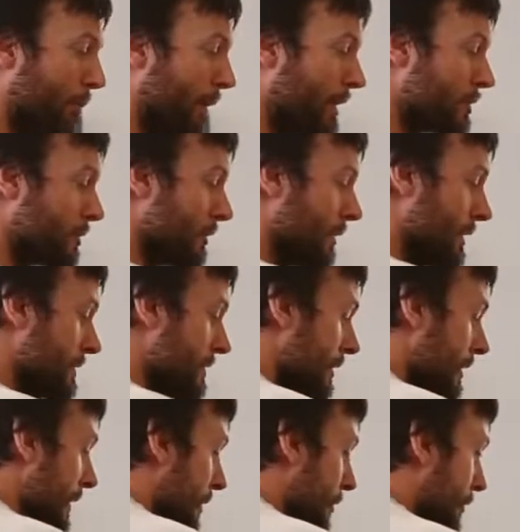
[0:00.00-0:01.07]
the pressure is,
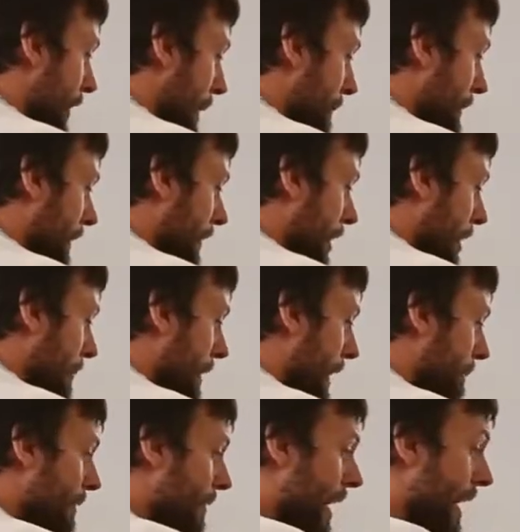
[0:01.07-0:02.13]
thumb can come
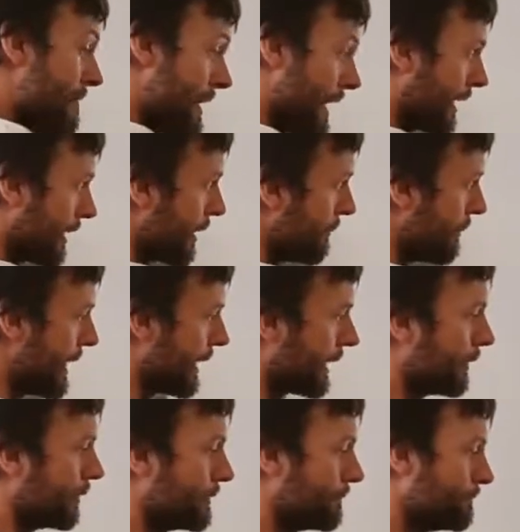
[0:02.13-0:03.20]
up, and then I come back
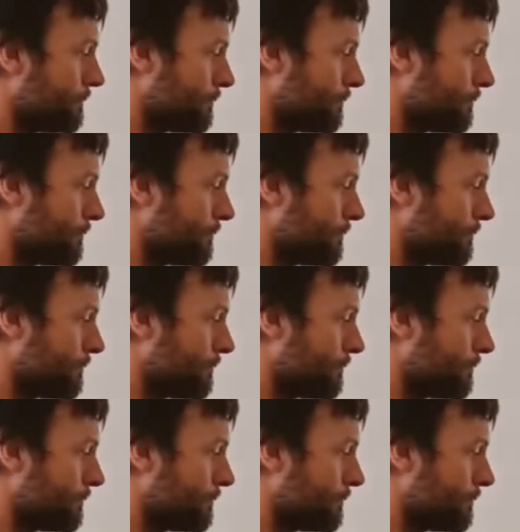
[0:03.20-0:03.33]
out.